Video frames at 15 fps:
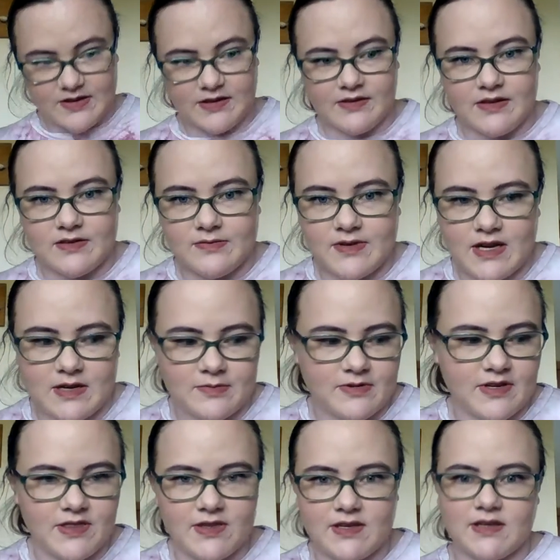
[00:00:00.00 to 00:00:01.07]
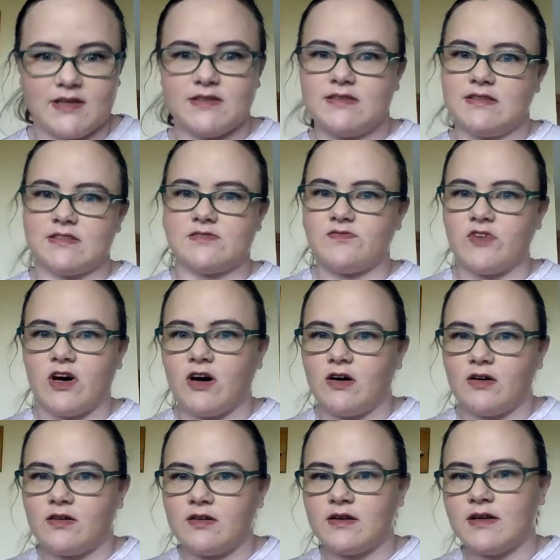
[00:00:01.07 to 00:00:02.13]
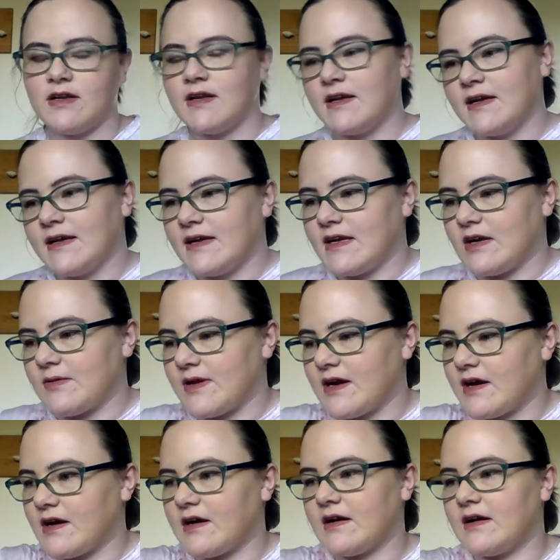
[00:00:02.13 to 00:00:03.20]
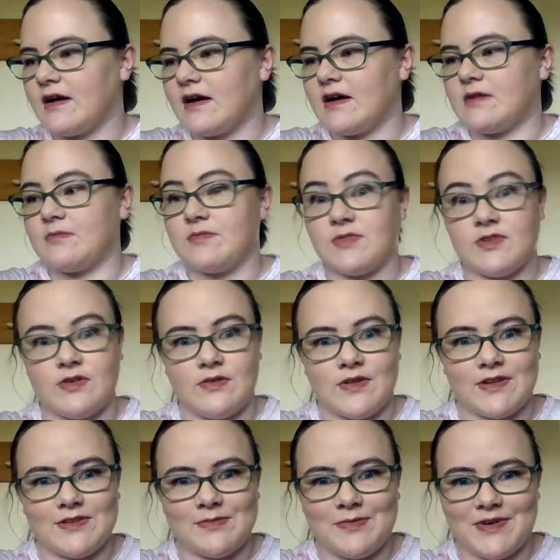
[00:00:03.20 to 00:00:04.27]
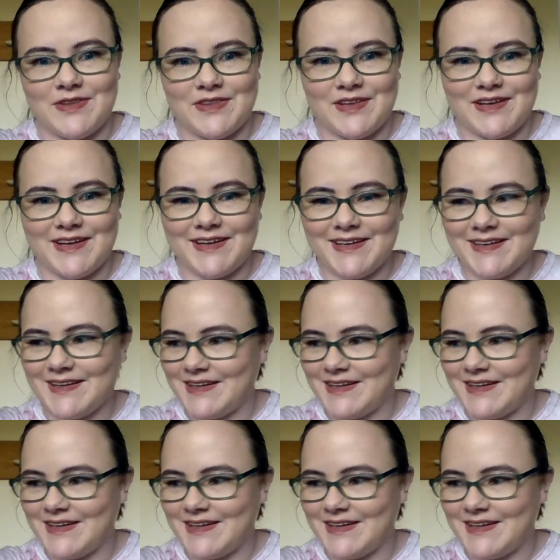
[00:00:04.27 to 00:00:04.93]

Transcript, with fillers: I love coppery things. It's fall. Here we are. Um, so that's one thing.